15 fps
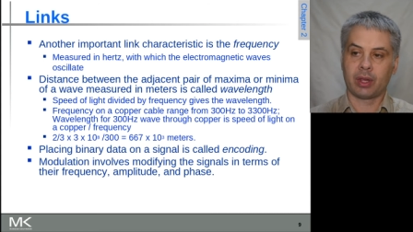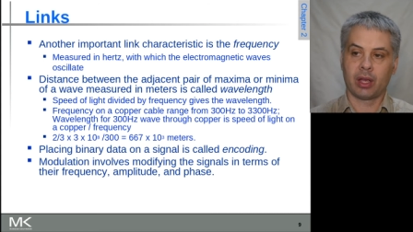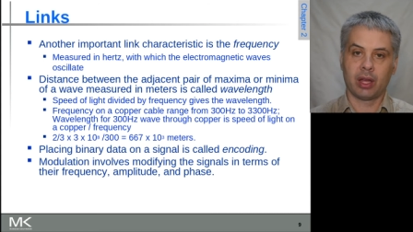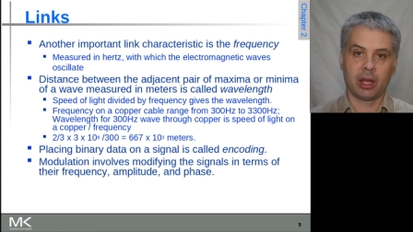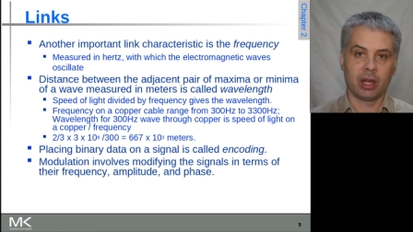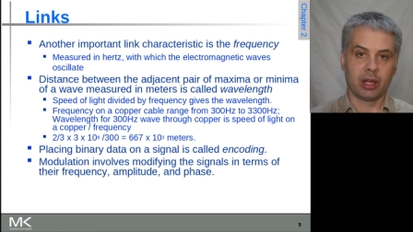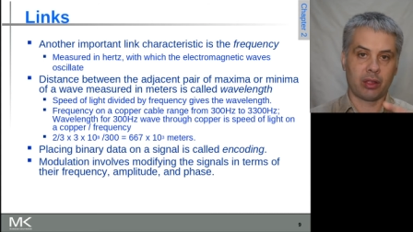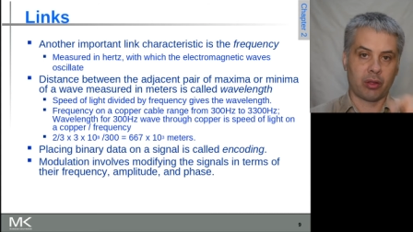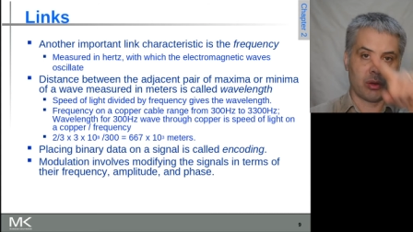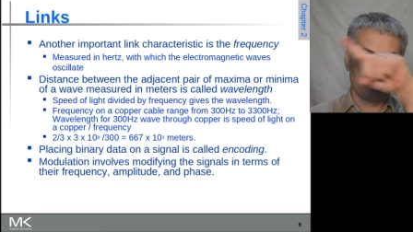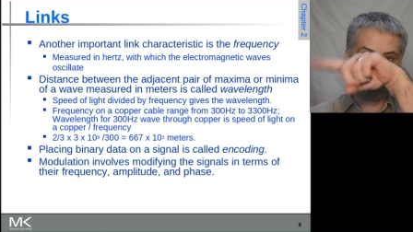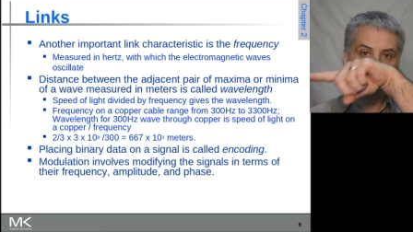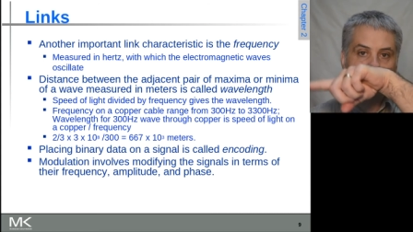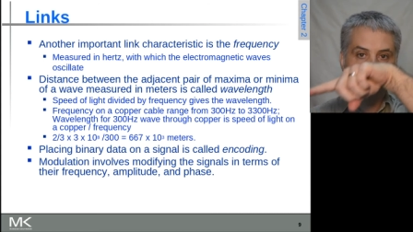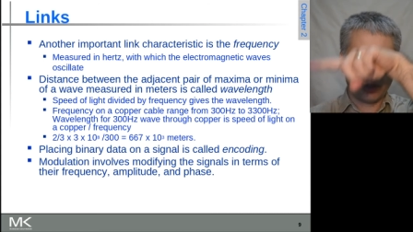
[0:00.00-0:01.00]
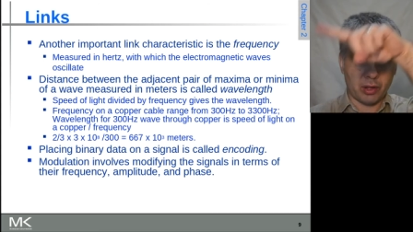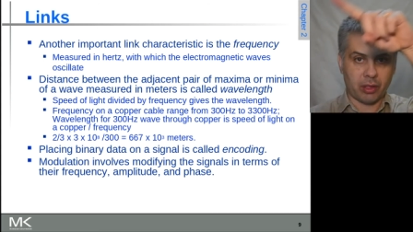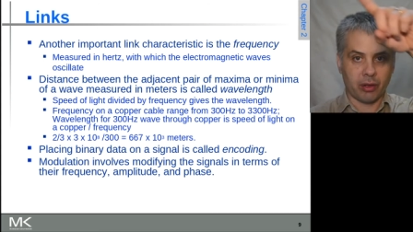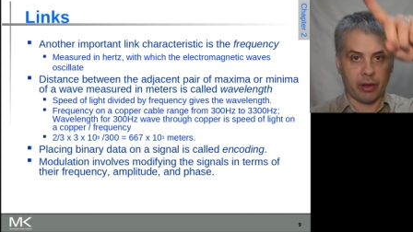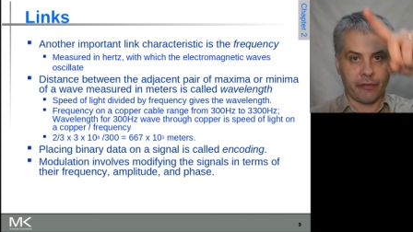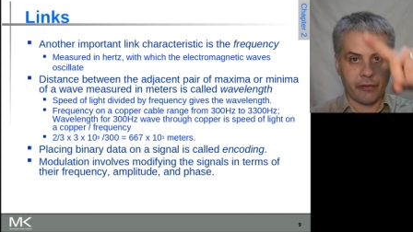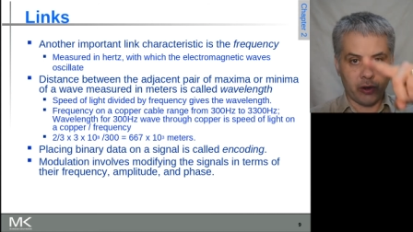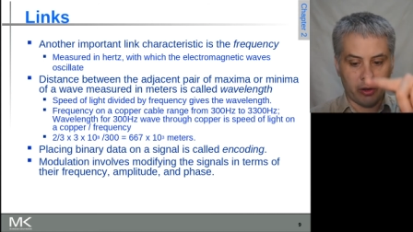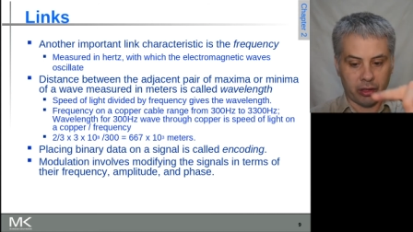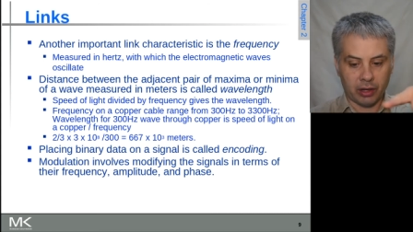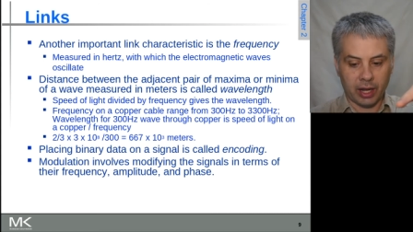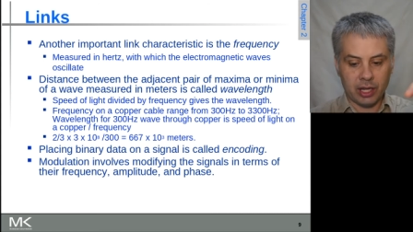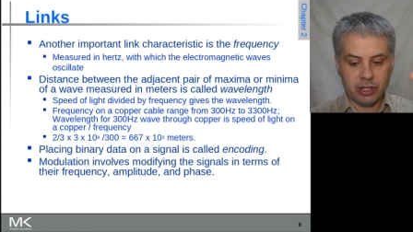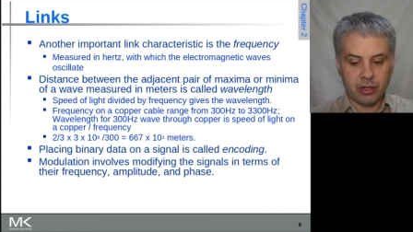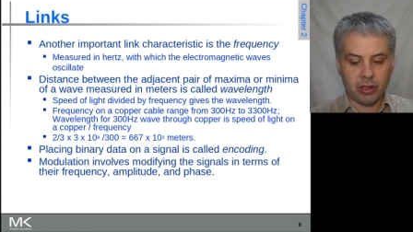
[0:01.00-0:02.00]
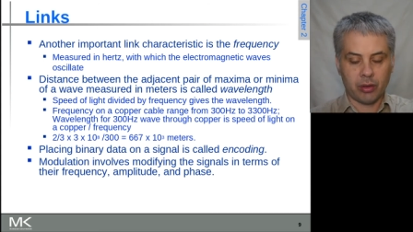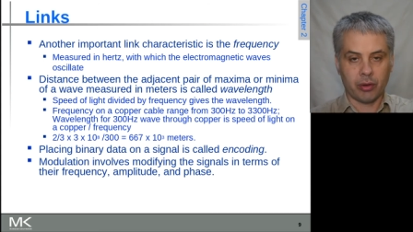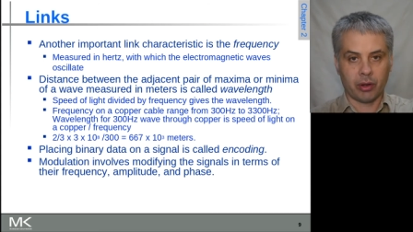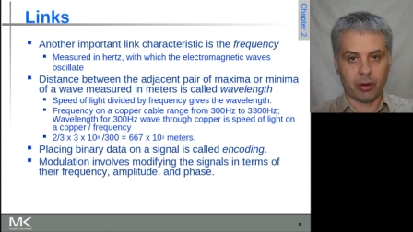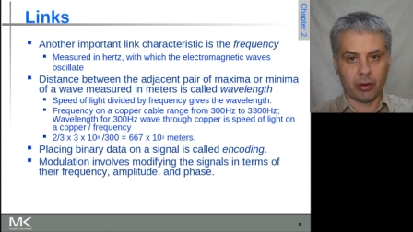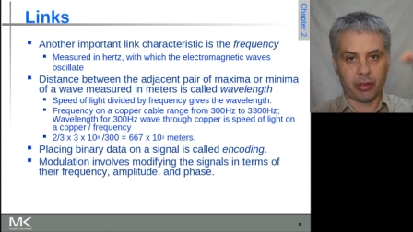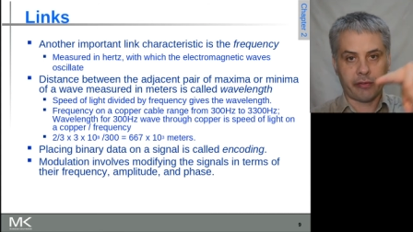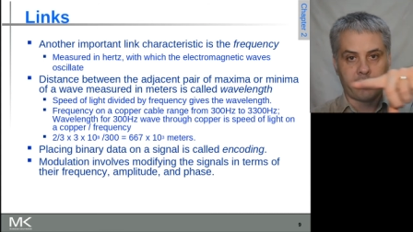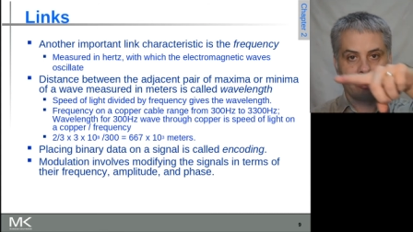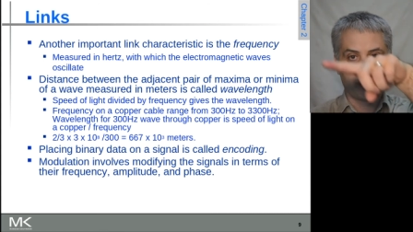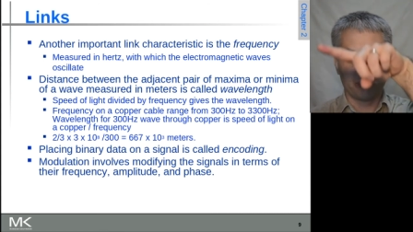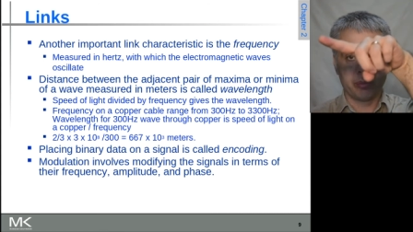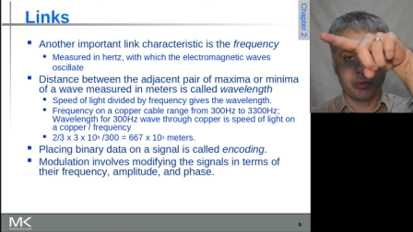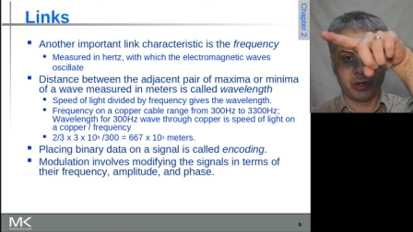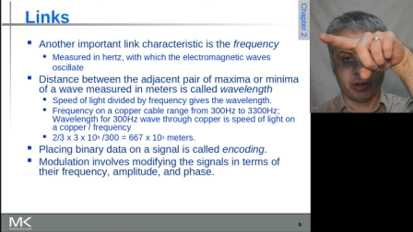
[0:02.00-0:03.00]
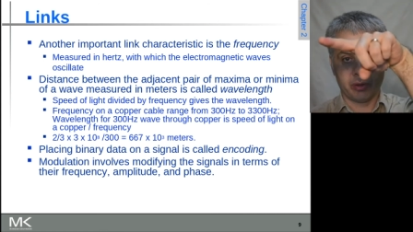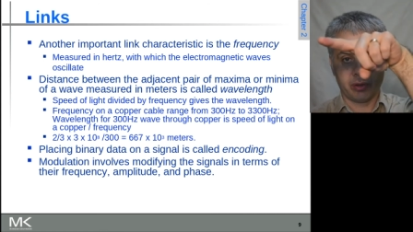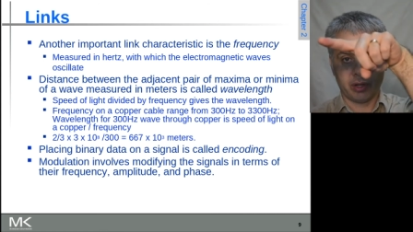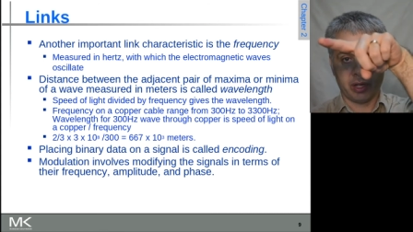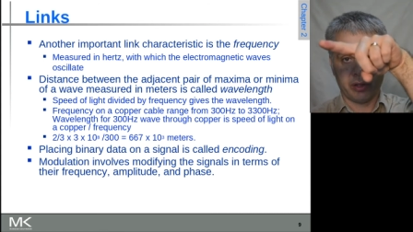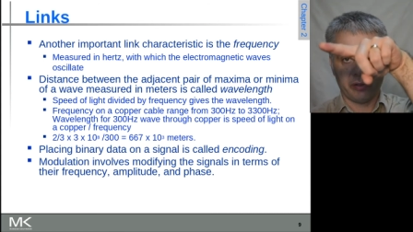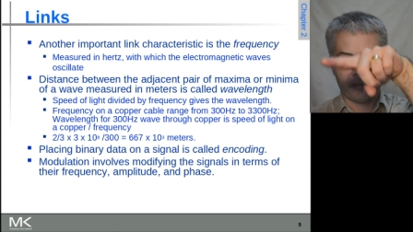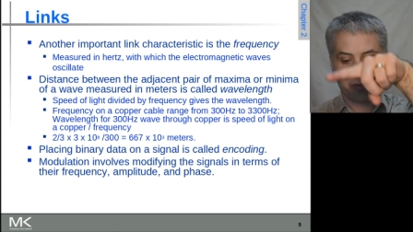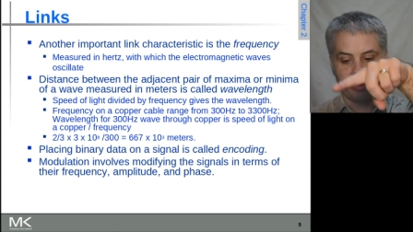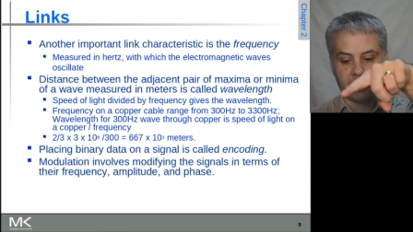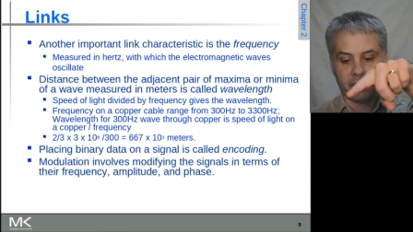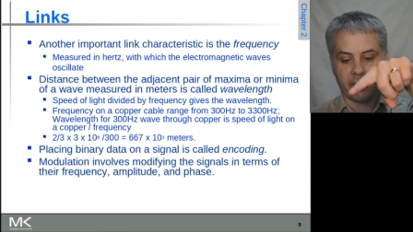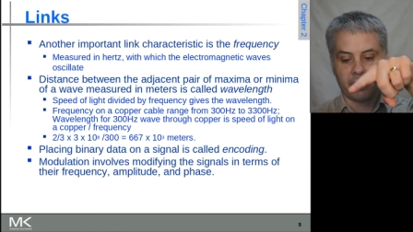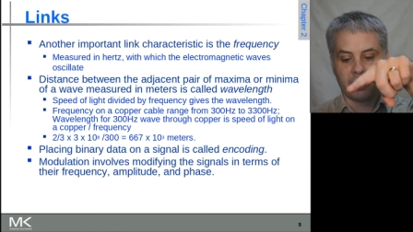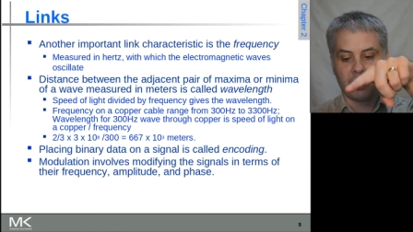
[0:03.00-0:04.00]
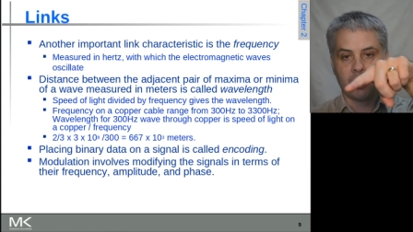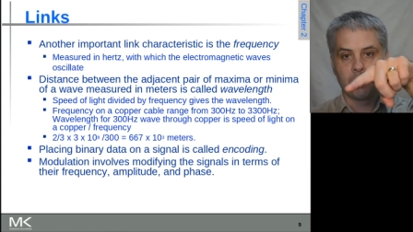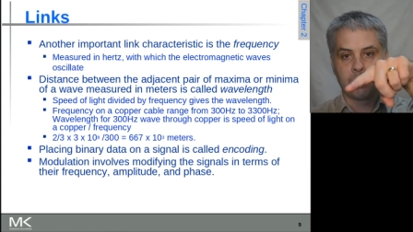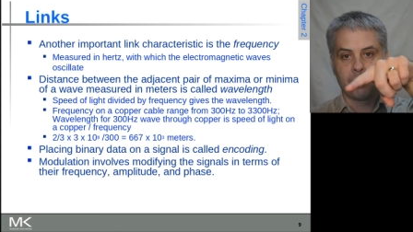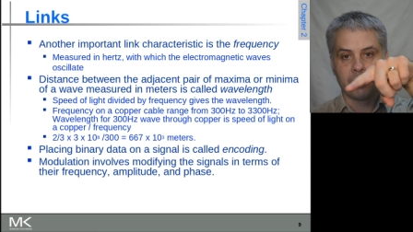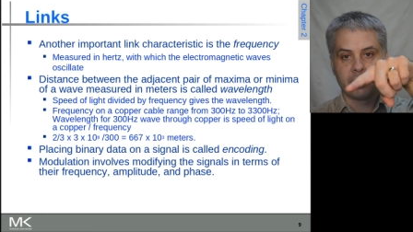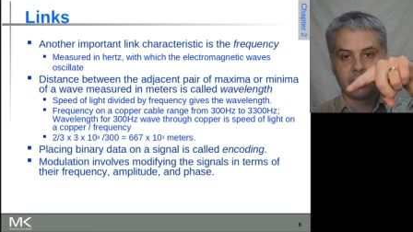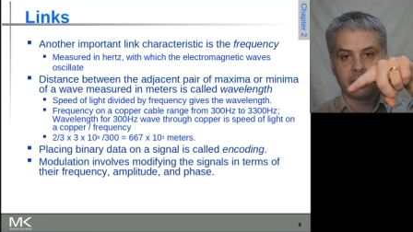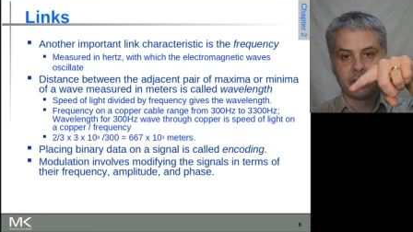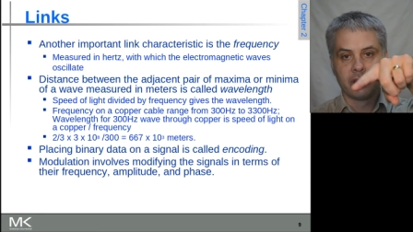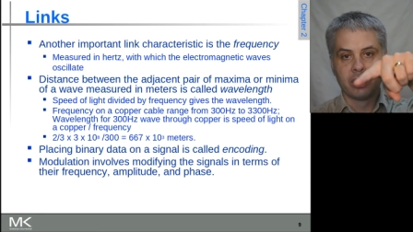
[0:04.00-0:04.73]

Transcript: uh, so when it does a full oscillation, so it goes from you know uh, from say a low point